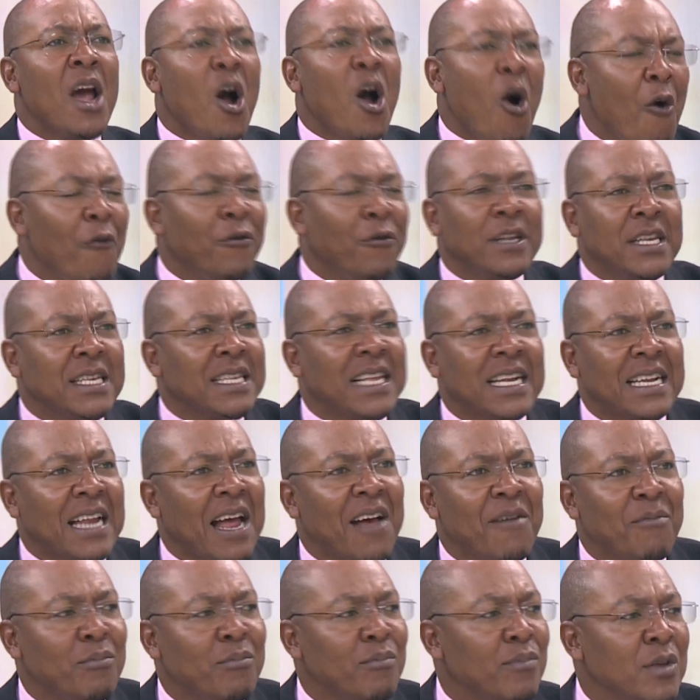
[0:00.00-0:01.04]
officers that
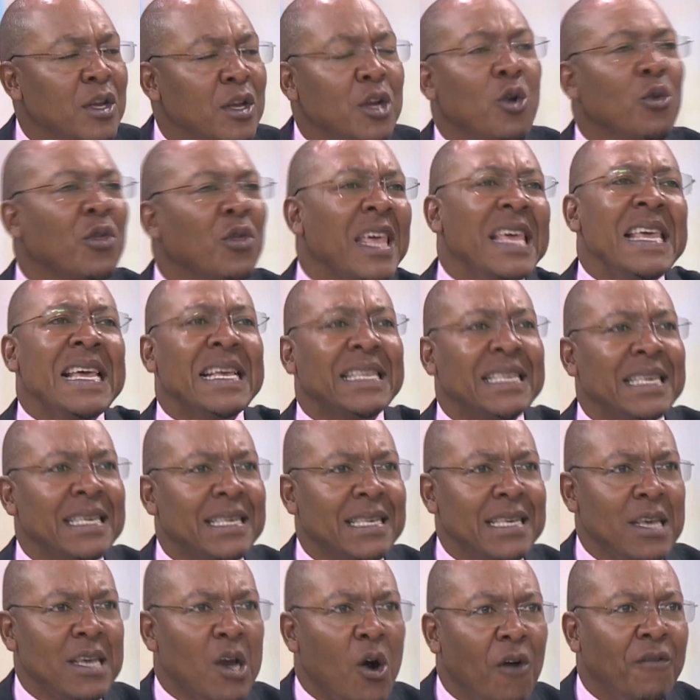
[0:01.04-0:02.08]
have, you know, the
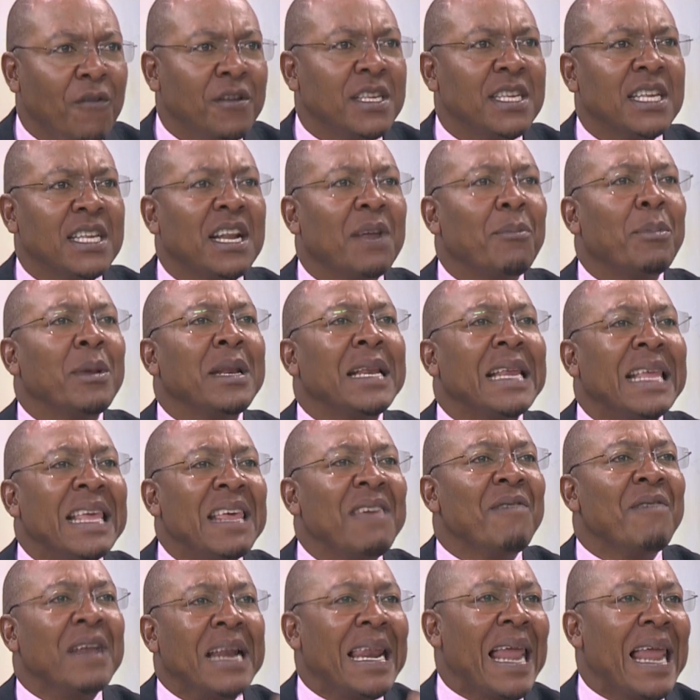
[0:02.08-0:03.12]
EACC, officers that have been
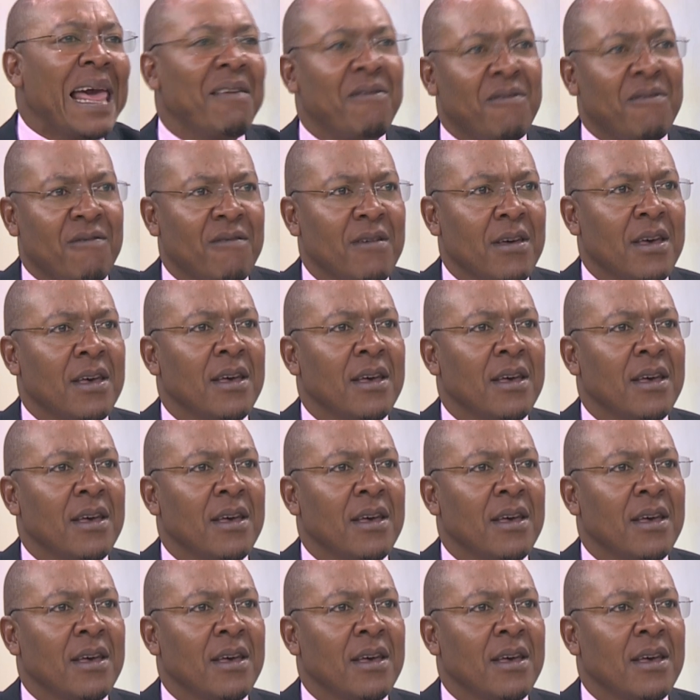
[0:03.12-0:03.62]
given life.